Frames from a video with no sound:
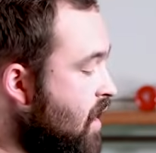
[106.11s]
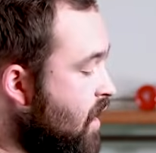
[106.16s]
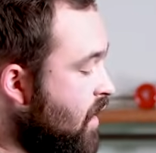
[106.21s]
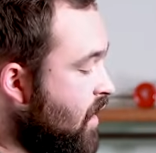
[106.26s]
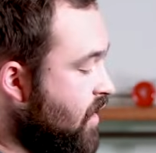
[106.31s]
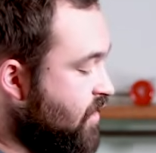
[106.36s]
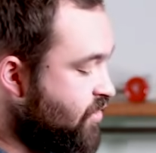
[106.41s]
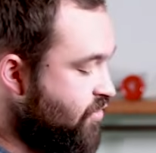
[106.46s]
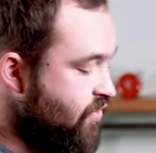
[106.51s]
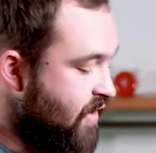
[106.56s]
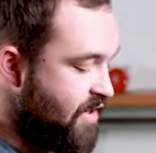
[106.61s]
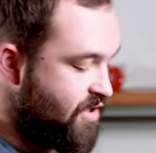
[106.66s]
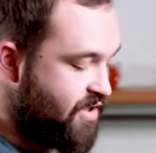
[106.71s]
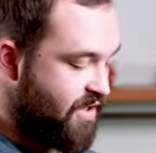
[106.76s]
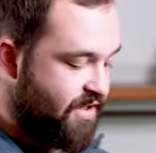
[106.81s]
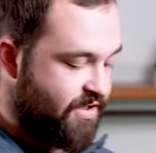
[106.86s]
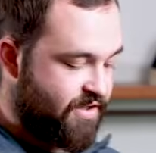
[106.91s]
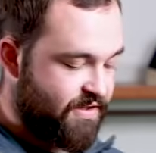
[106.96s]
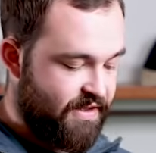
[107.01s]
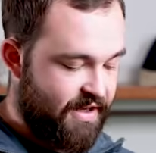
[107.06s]
are
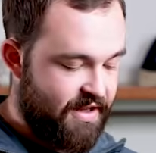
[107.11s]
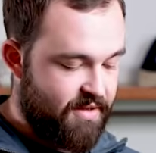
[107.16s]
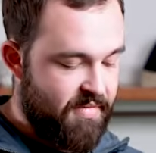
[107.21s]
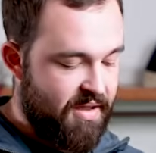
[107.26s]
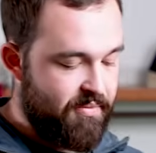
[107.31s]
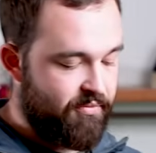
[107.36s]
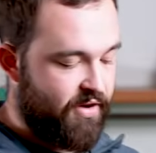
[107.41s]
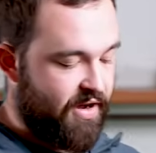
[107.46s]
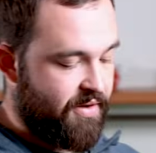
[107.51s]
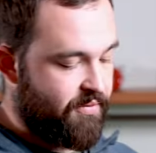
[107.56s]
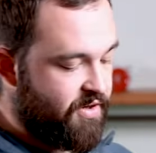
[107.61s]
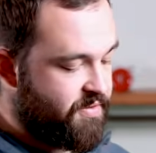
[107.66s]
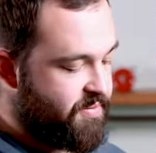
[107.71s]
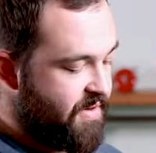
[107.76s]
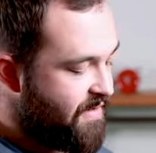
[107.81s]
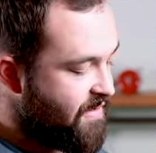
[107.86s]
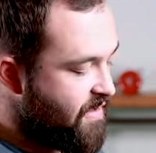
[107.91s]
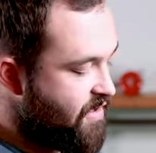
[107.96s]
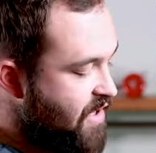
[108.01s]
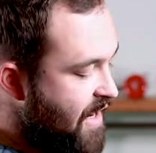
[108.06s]
stretchy just like the membrane, which
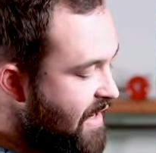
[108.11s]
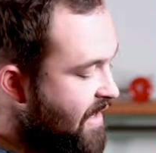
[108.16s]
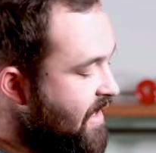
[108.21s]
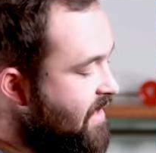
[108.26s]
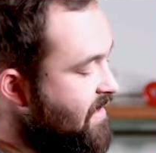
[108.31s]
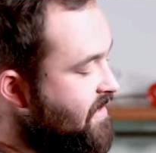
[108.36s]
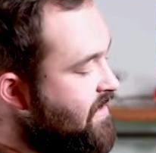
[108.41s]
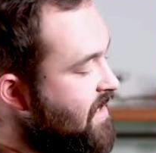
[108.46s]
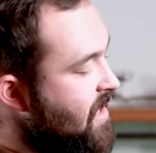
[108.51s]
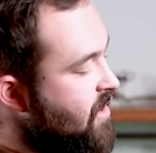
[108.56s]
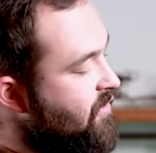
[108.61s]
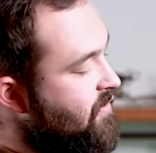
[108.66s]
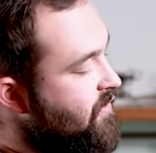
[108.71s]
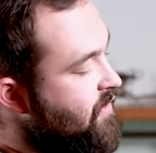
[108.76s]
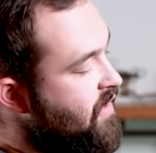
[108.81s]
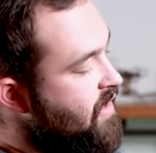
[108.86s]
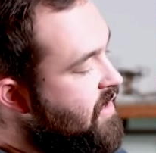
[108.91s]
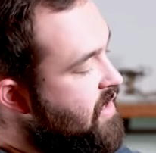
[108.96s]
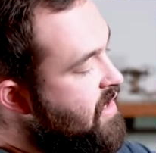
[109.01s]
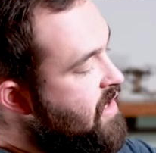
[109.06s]
means the jacket
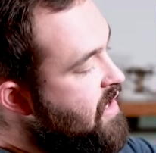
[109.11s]
itself